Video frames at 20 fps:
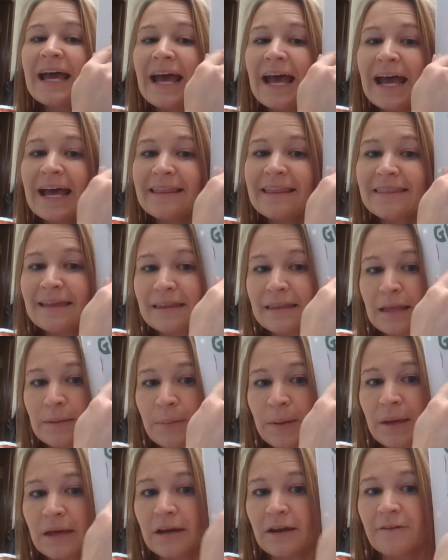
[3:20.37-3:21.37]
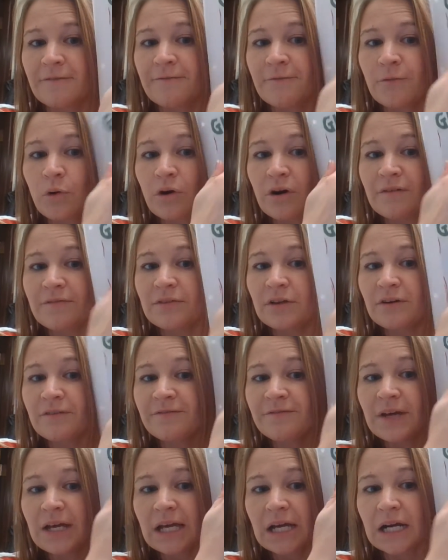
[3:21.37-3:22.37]
and then they painted 4 of their
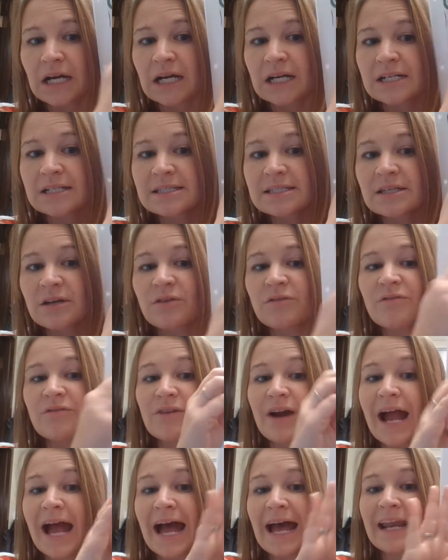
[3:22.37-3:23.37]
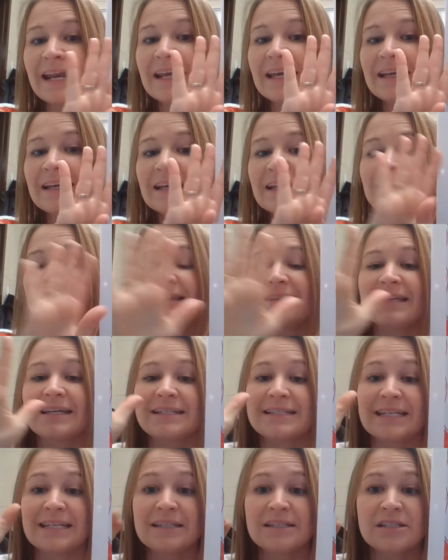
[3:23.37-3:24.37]
fingers red. They
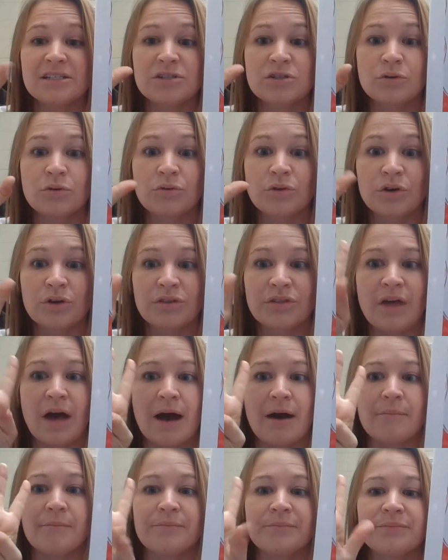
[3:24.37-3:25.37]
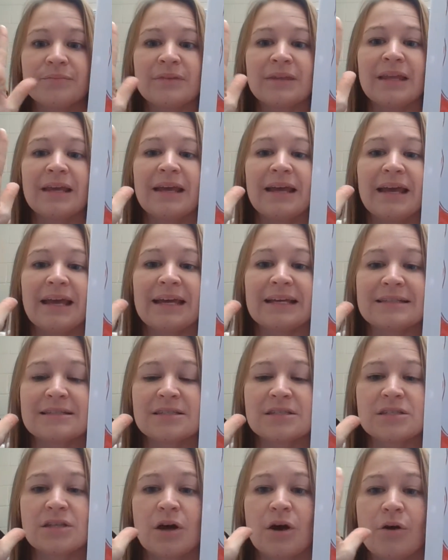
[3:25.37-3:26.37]
didn't do their thumb. And
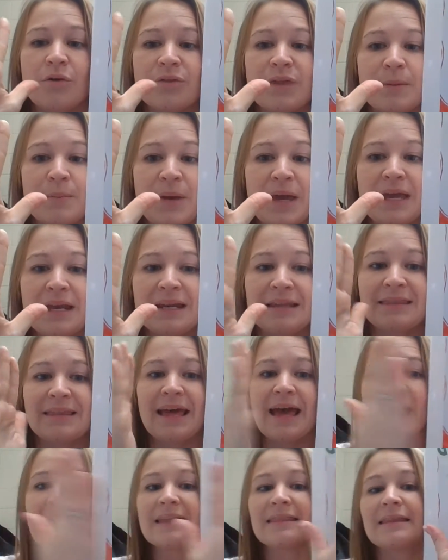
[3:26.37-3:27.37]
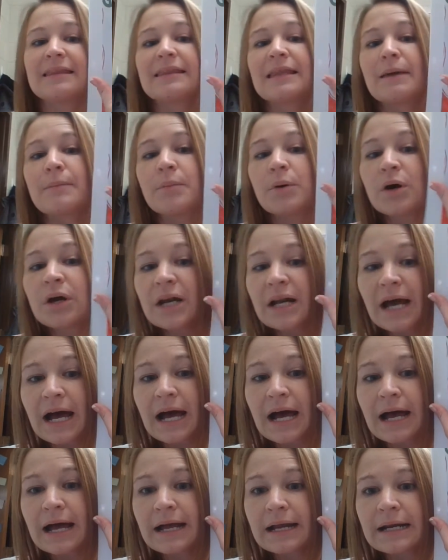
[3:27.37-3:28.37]
so they painted that, and then they put it
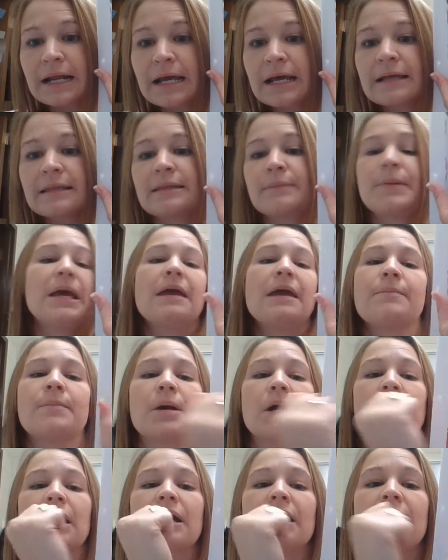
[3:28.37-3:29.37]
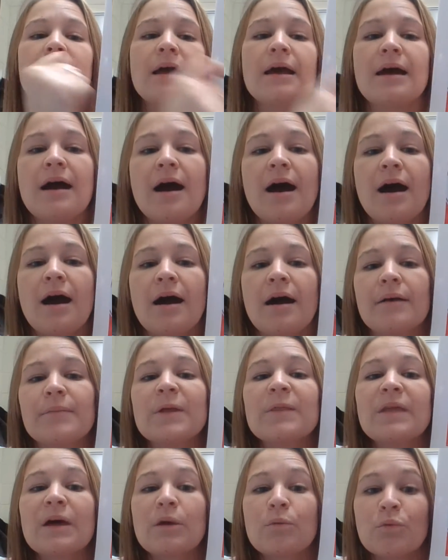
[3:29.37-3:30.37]
on the paper.
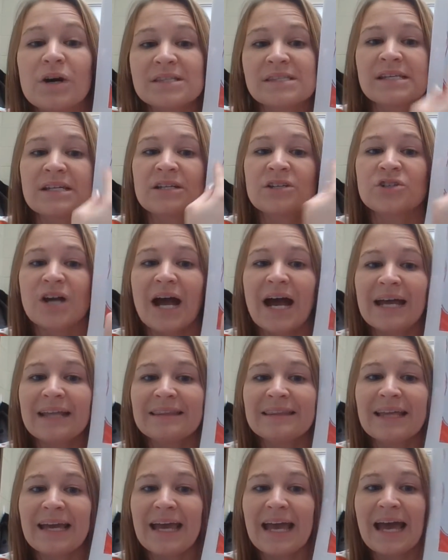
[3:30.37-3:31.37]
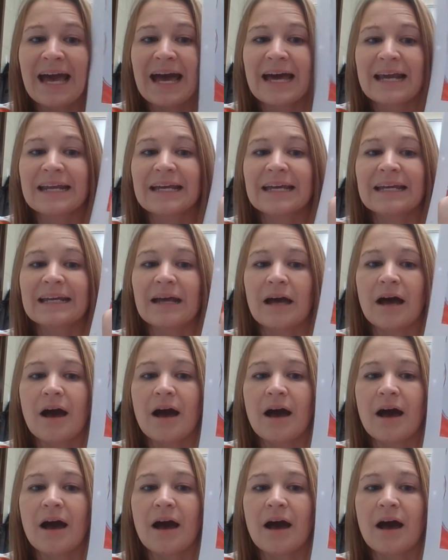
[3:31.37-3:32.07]
And then once it dried, they added